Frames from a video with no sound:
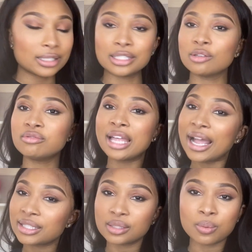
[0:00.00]
So
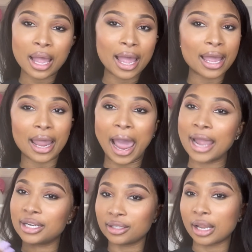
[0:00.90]
that's why
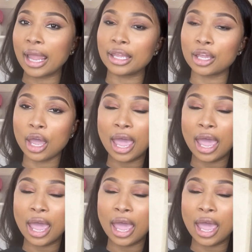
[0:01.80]
I didn't like it.